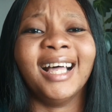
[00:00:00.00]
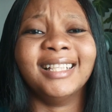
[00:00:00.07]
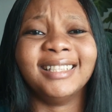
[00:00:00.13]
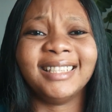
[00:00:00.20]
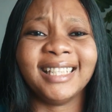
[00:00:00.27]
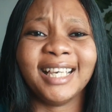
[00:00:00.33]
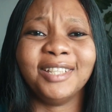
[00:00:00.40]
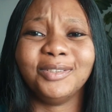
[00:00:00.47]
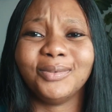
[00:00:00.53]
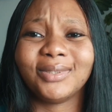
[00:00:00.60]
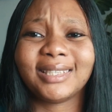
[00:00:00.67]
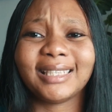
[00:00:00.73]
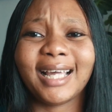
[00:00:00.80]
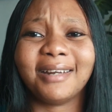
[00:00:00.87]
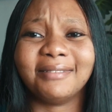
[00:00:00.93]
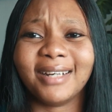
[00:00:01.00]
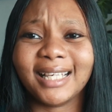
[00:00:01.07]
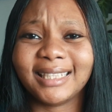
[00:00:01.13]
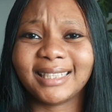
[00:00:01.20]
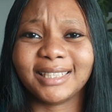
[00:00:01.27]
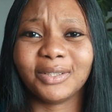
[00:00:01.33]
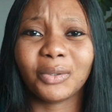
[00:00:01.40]
And then you start
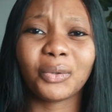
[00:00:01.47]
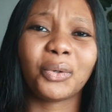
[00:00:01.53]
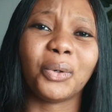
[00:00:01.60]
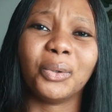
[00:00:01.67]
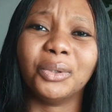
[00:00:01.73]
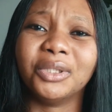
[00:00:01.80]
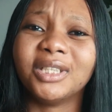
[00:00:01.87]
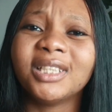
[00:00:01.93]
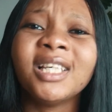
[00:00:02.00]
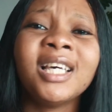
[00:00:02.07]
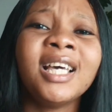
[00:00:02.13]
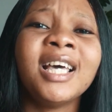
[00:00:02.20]
writing code.